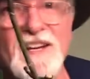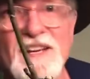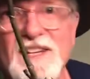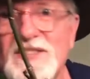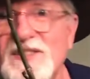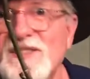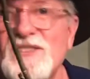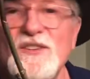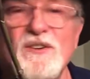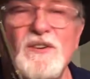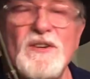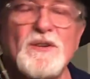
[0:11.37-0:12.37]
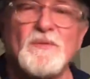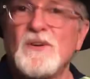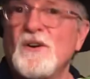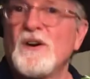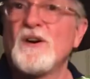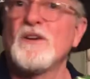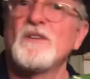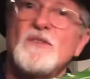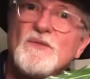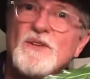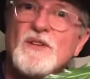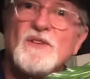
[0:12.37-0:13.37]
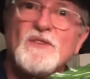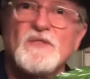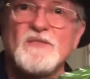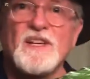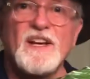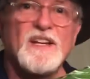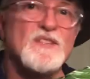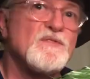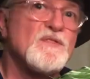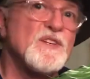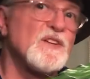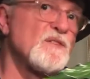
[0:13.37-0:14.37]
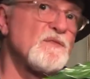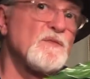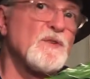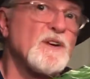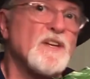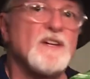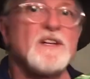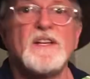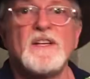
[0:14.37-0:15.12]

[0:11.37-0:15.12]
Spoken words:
lessons, so here we are doing a little science video for you.